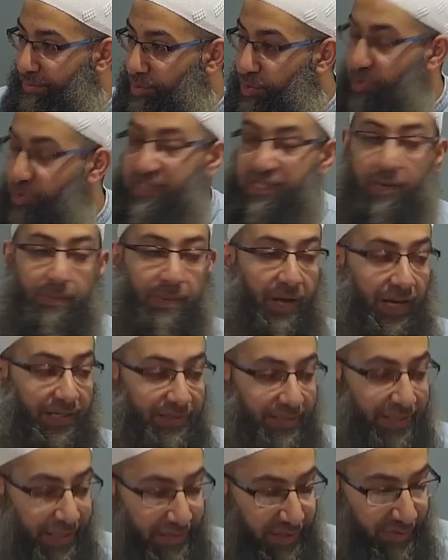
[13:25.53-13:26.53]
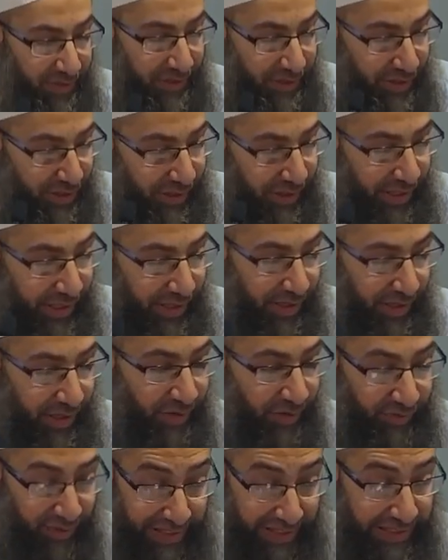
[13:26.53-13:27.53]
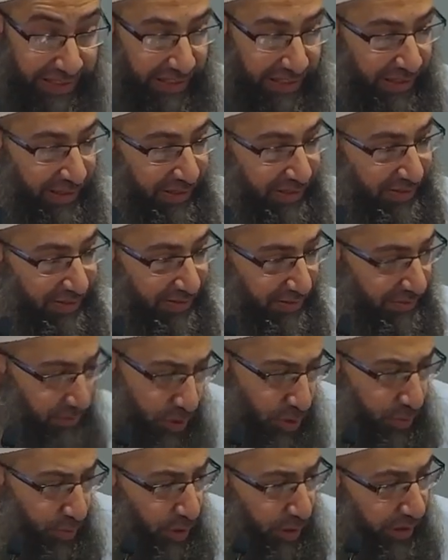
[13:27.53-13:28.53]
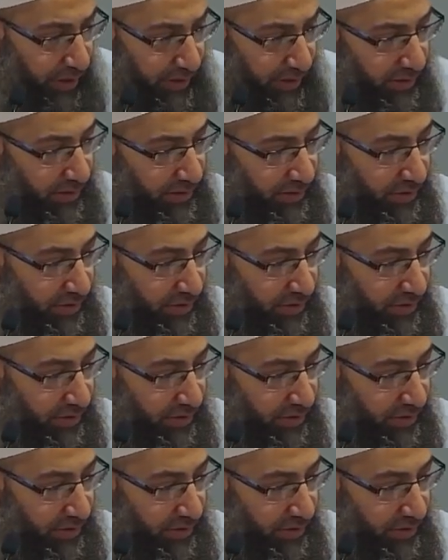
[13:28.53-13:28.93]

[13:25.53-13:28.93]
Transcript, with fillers: to the subcontinent of India? Who brought it?